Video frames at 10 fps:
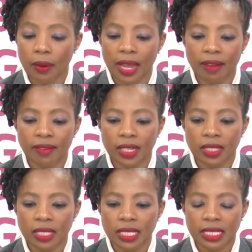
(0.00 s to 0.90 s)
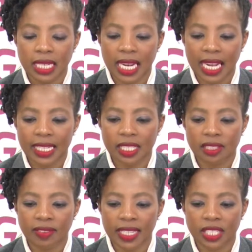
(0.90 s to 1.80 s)
however, declared
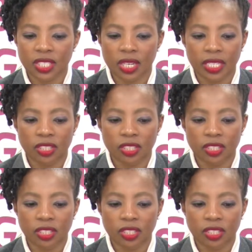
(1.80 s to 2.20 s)
his financial